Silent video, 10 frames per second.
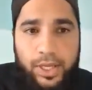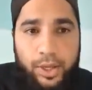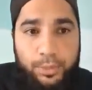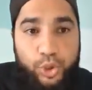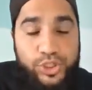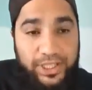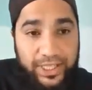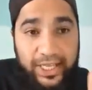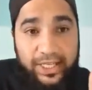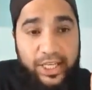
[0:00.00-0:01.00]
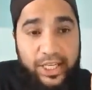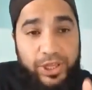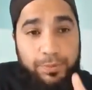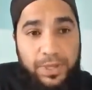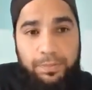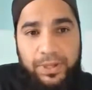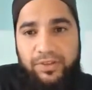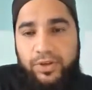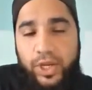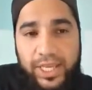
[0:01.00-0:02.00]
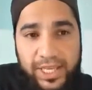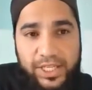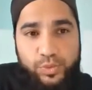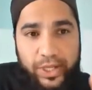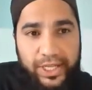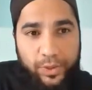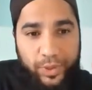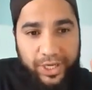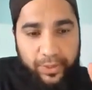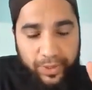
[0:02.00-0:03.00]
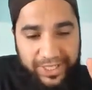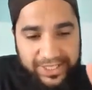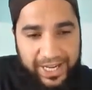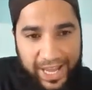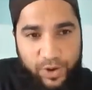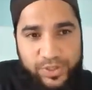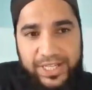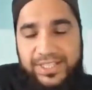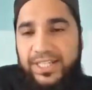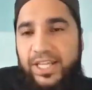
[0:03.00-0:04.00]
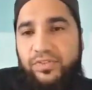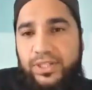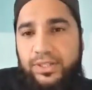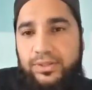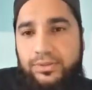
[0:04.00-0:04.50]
Because okay. Eid is when the people have Eid is when it's announced that it's the day of Eid.